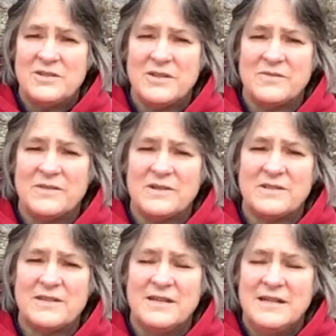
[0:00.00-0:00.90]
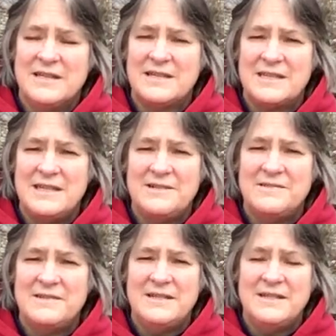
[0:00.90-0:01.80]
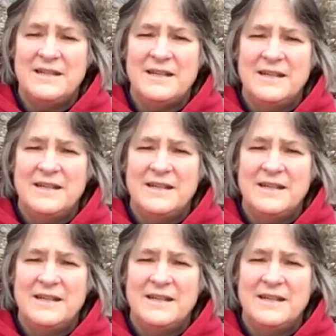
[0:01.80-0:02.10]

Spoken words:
different scenery,